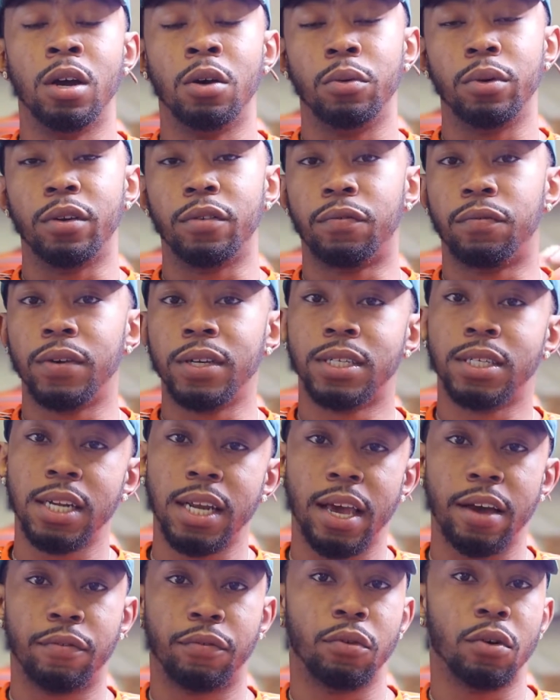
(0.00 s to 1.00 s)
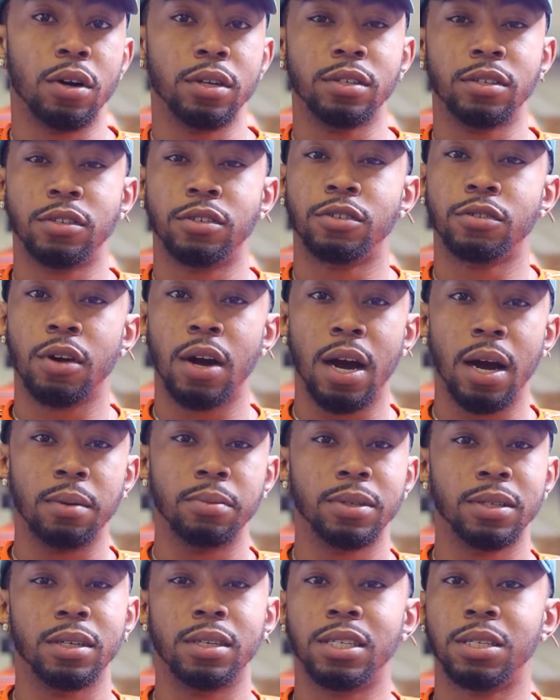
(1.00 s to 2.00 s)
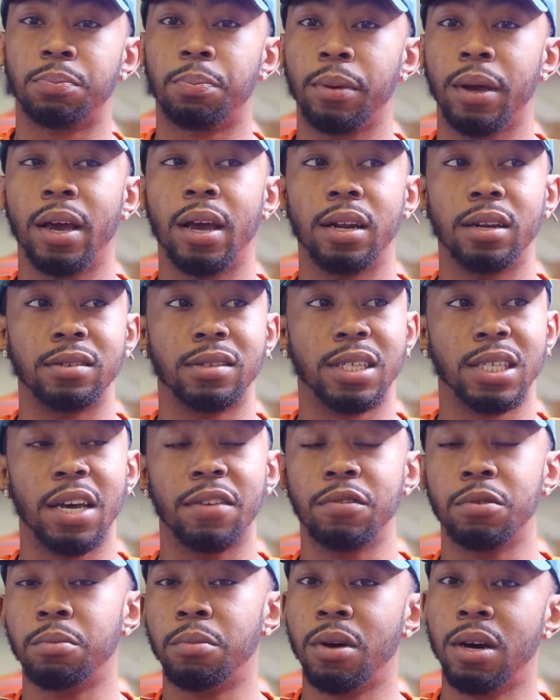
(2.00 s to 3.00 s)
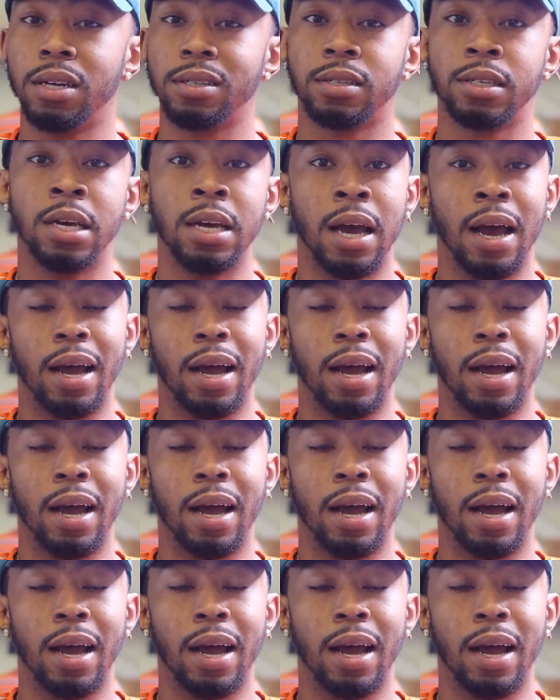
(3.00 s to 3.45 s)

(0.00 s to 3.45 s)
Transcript: We're officially at 400 subscribers in a span of 7 months.